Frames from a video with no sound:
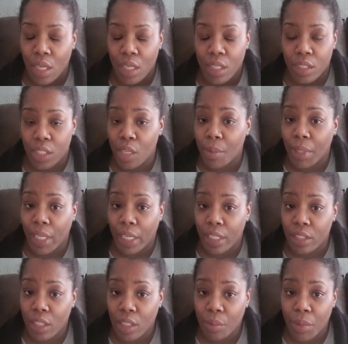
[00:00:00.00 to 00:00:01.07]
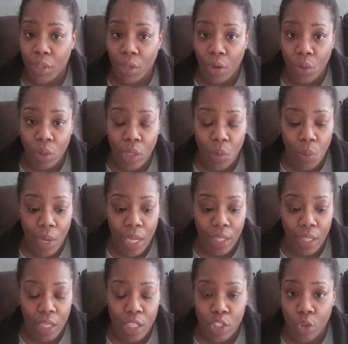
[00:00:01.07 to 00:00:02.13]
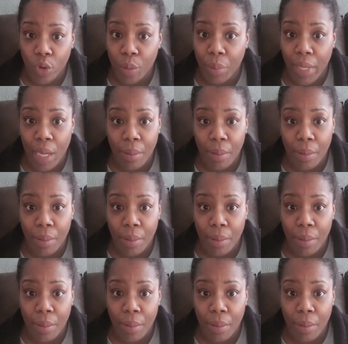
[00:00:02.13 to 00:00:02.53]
seeming like it's going to be the only way that he's going to be